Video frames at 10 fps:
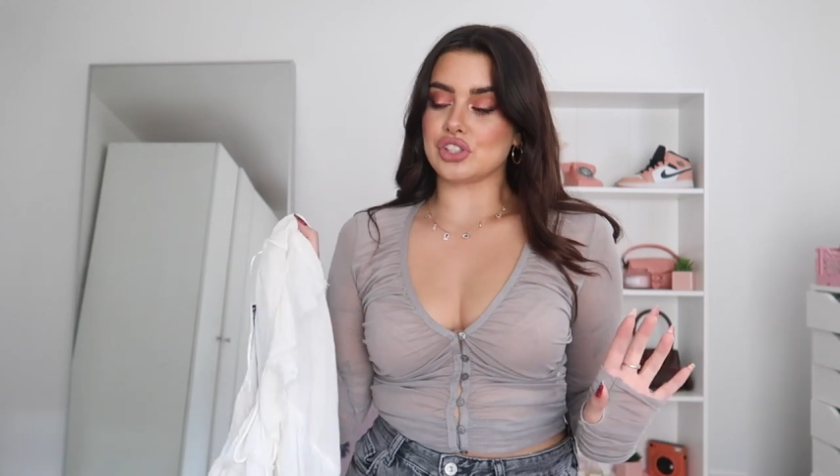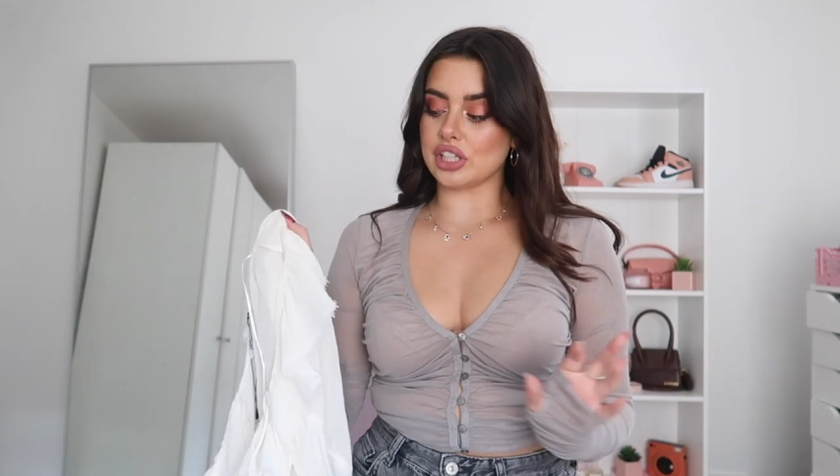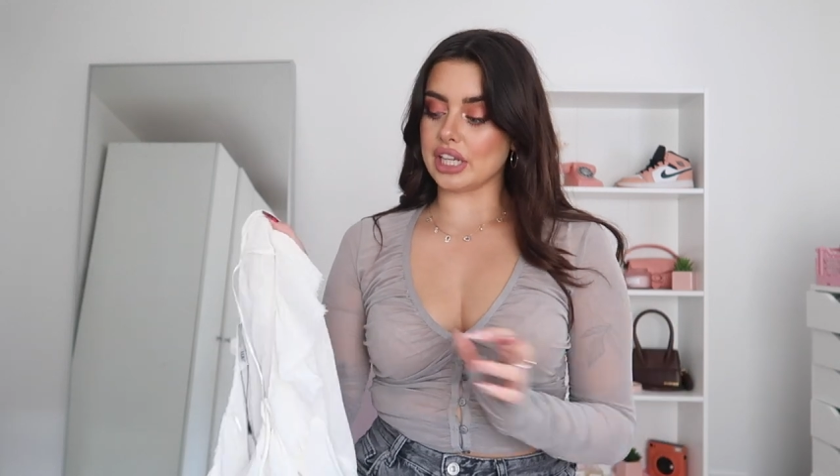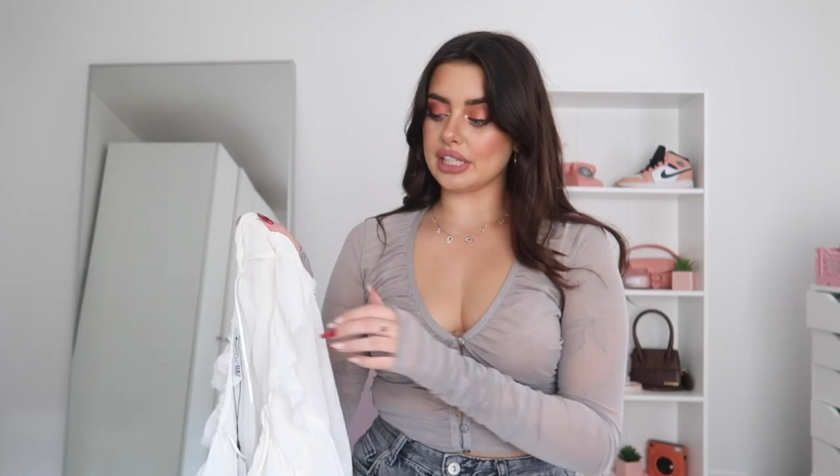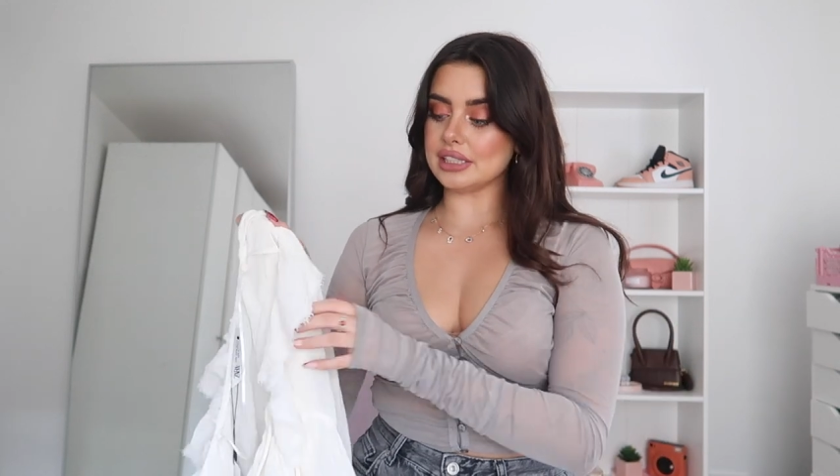
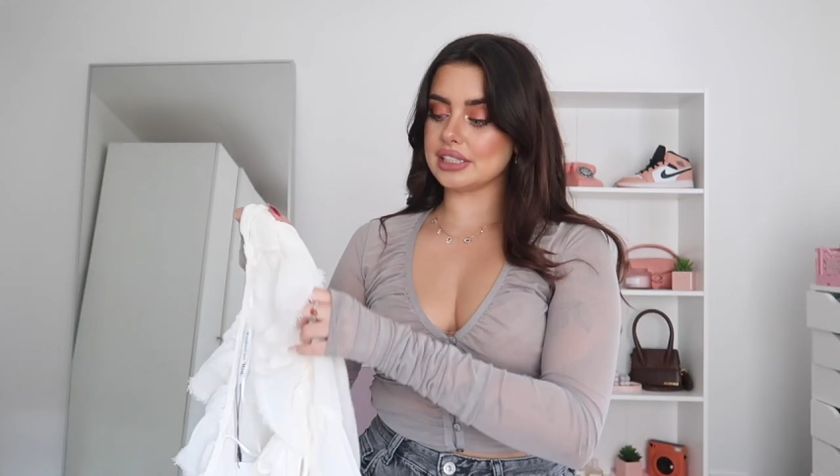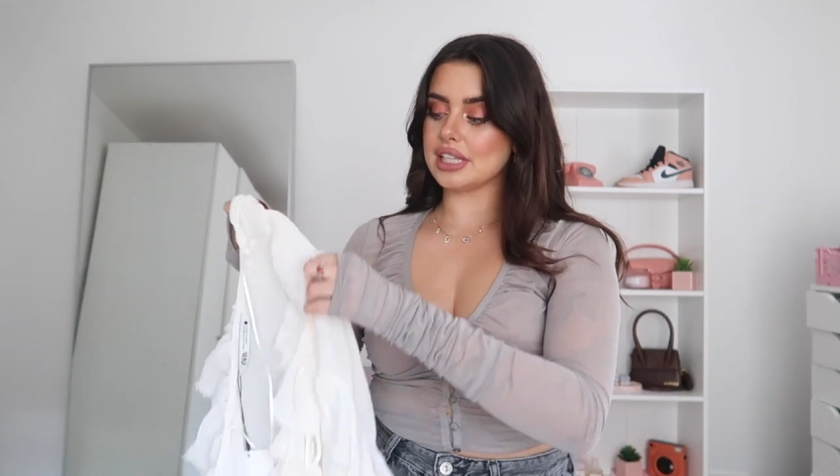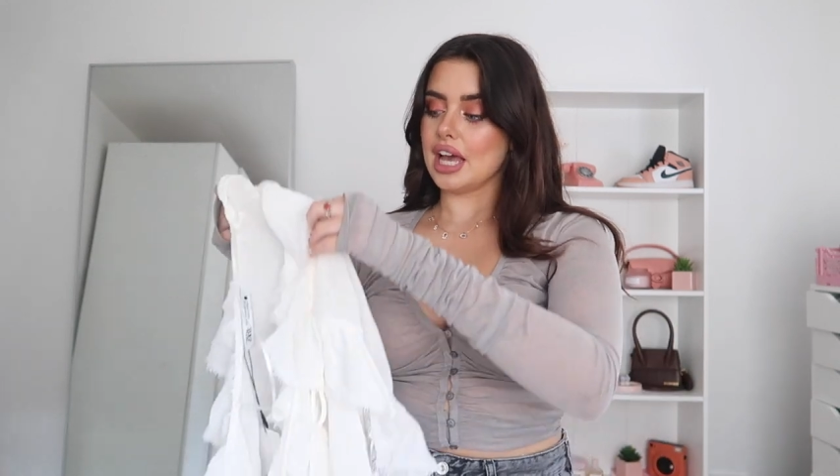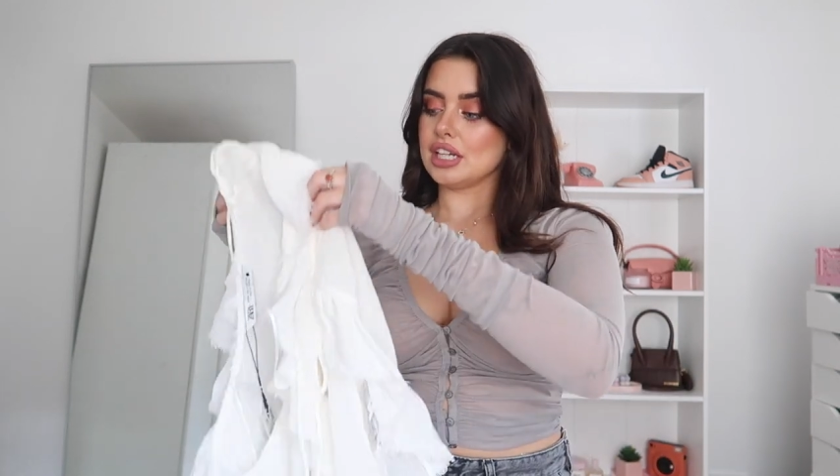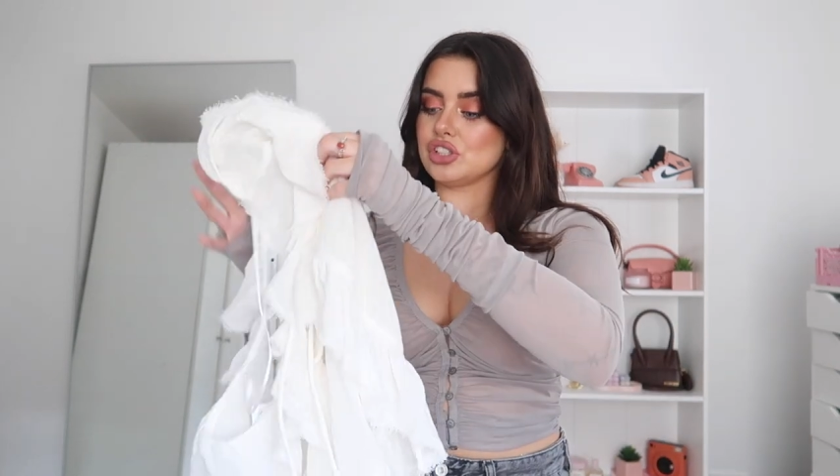jeans
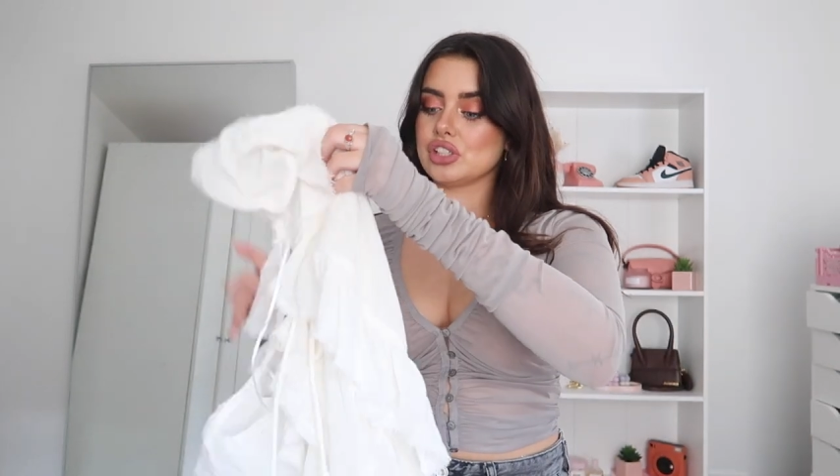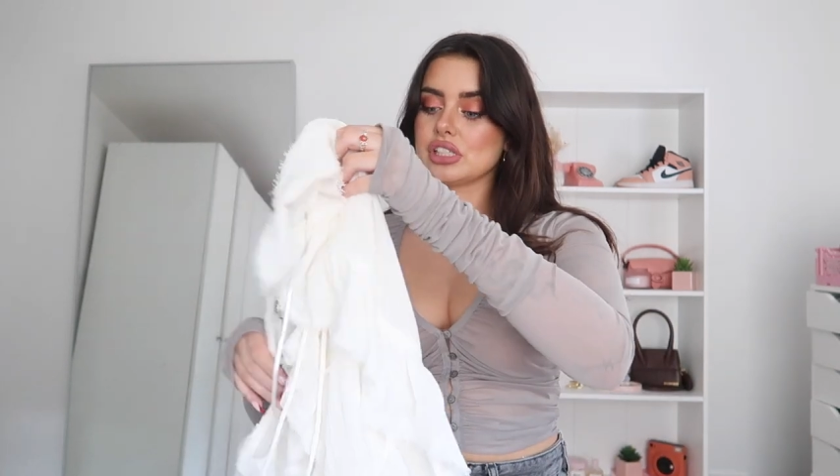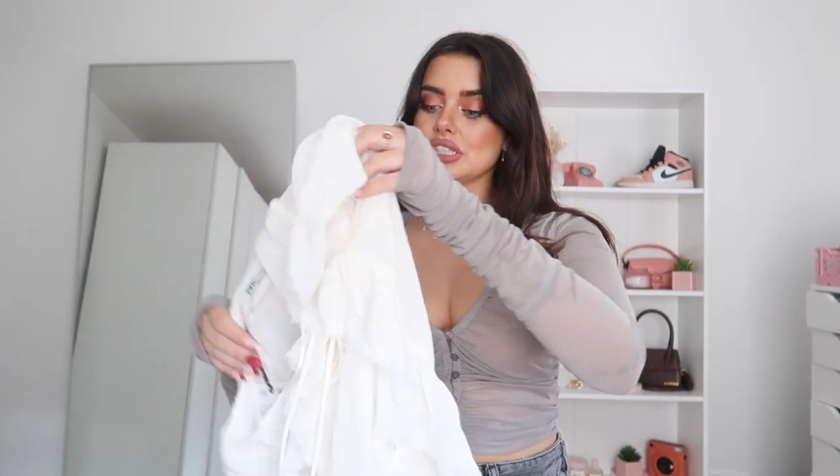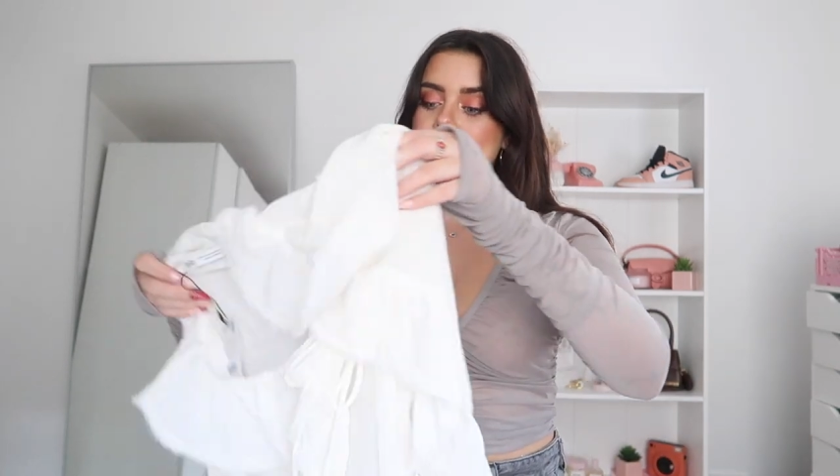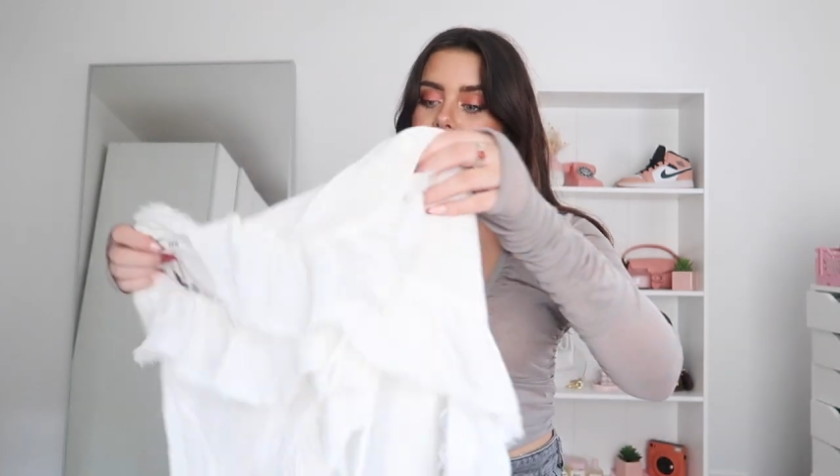just
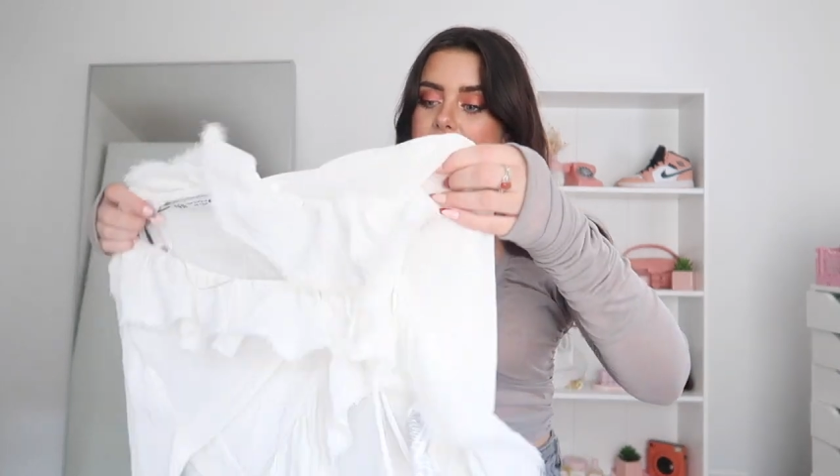because